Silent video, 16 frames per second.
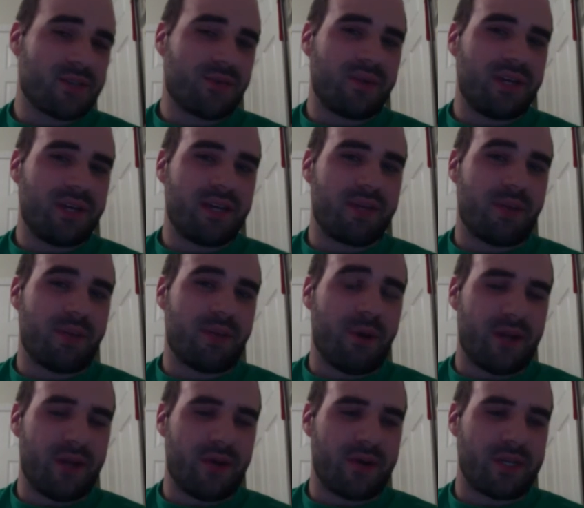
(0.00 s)
week.
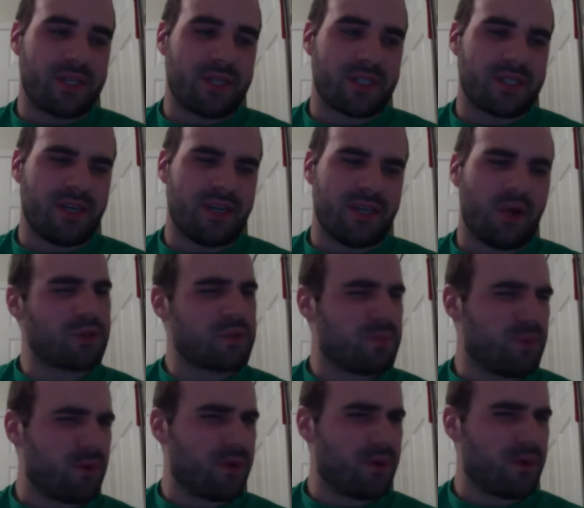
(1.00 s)
Palmetto is the
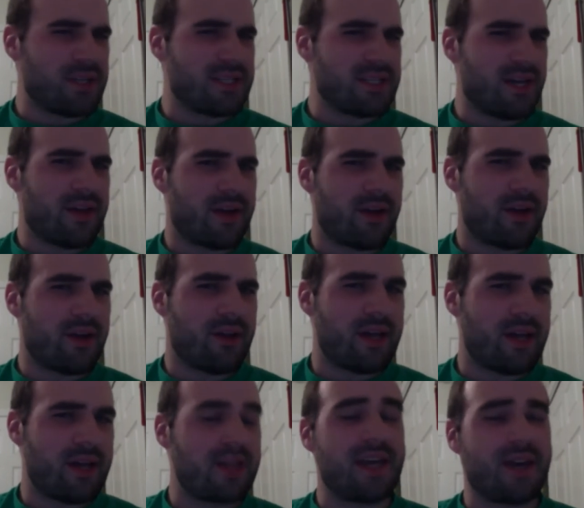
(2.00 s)
oldest brewery in South
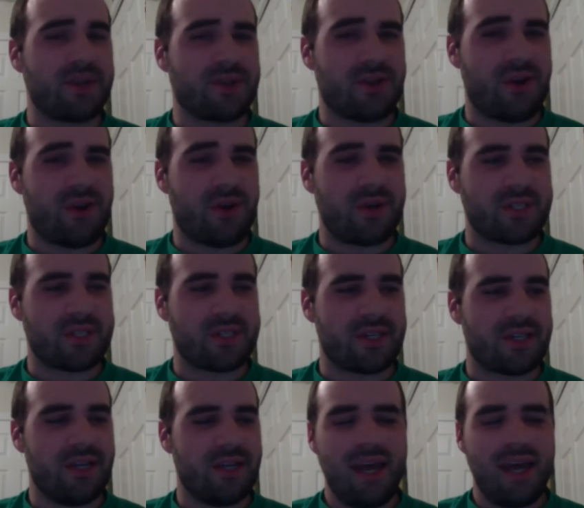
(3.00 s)
Carolina, down
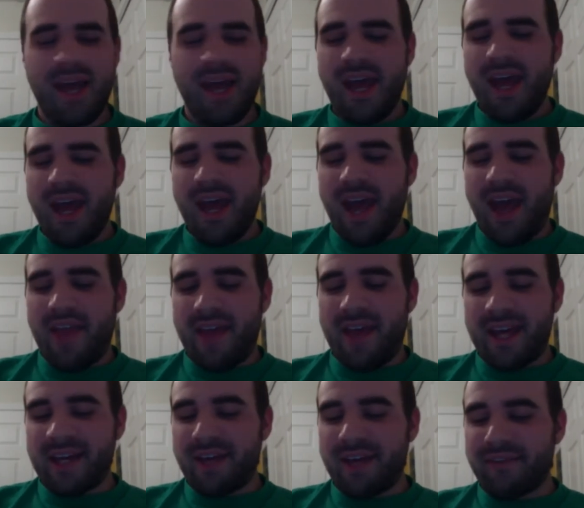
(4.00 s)
Charleston. And
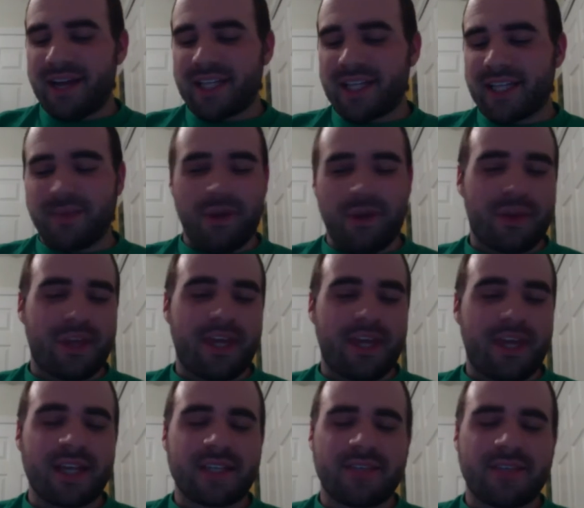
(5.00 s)
then I've got some other
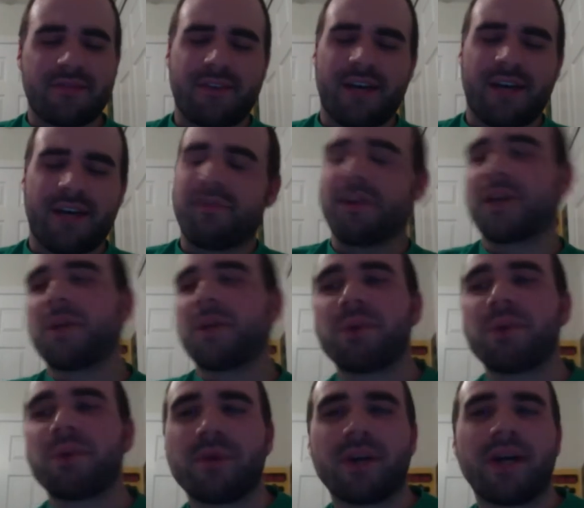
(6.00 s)
things. I've got Funky
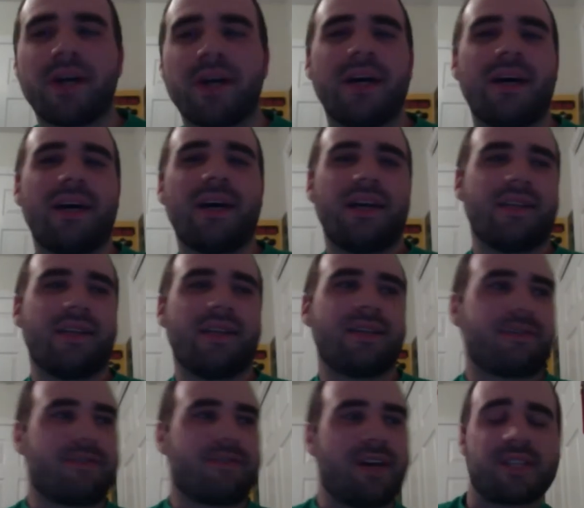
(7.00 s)
Buddha, and
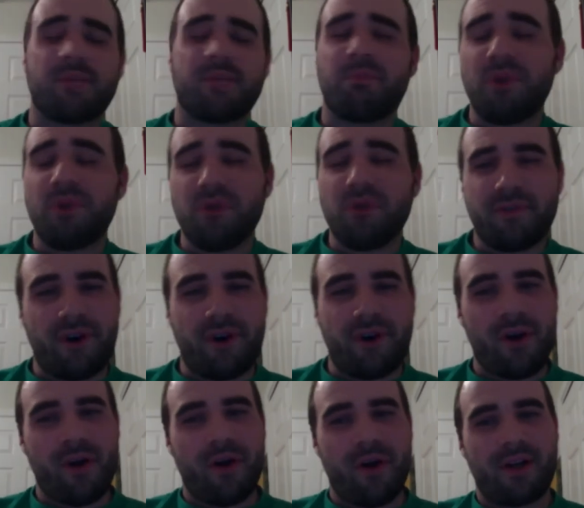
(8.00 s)
I've got some
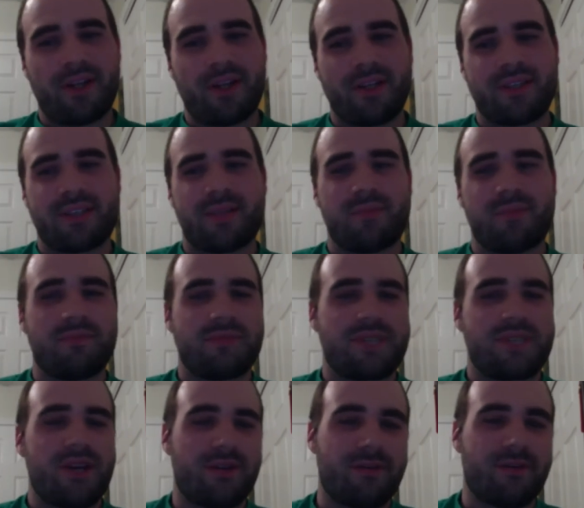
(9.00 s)
Boulevard, and some
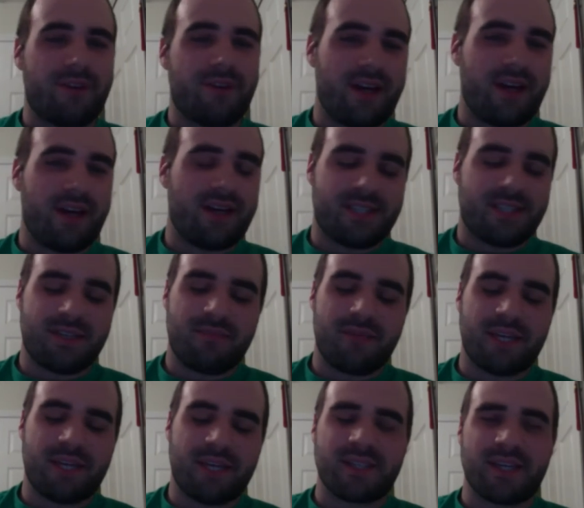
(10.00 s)
Sierra Nevada, and some
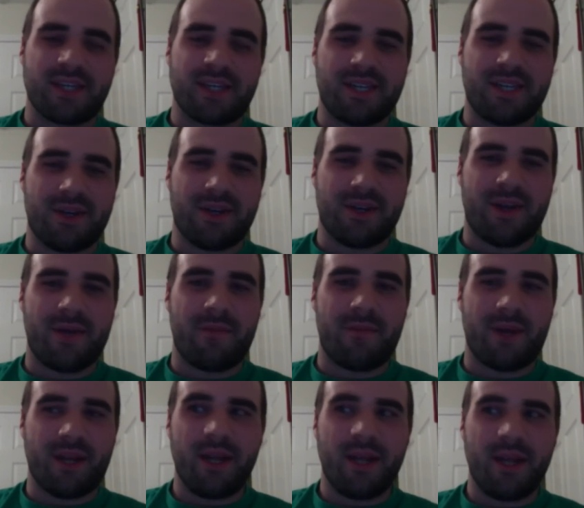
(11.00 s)
mixed things here or there.
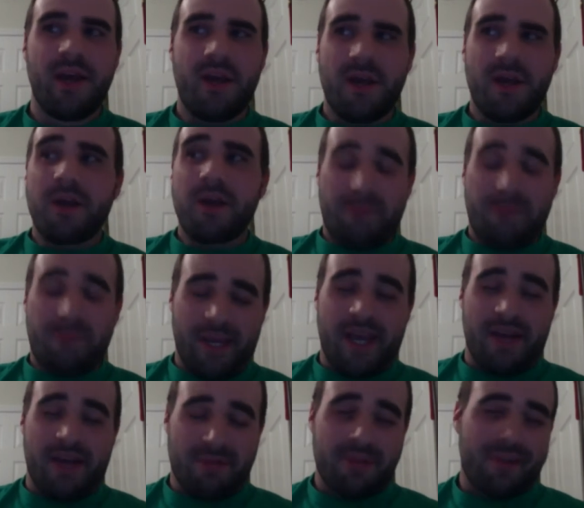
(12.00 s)
But
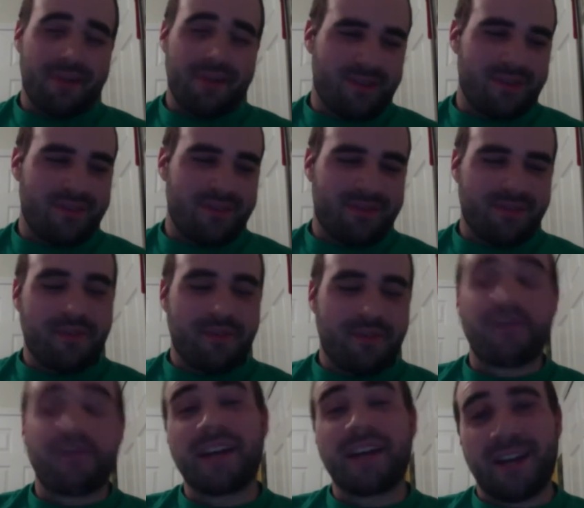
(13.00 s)
again,
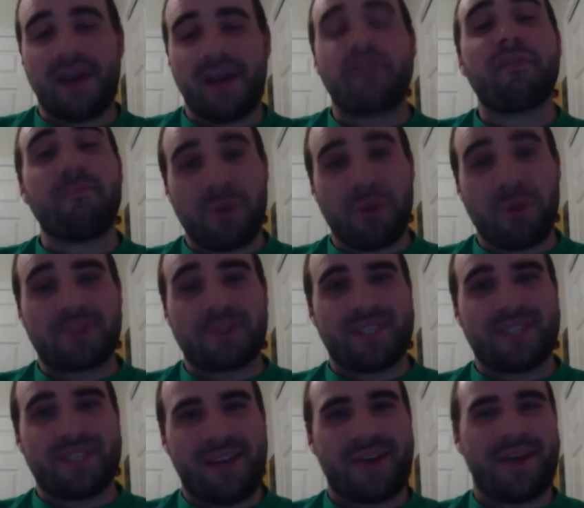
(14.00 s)
funny enough, mostly
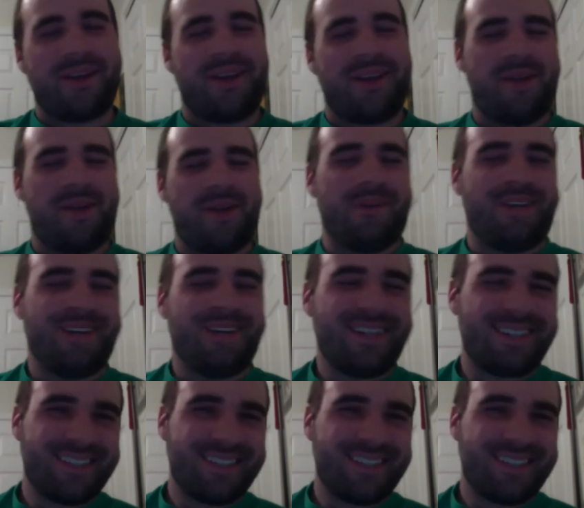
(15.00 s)
South Carolina beer.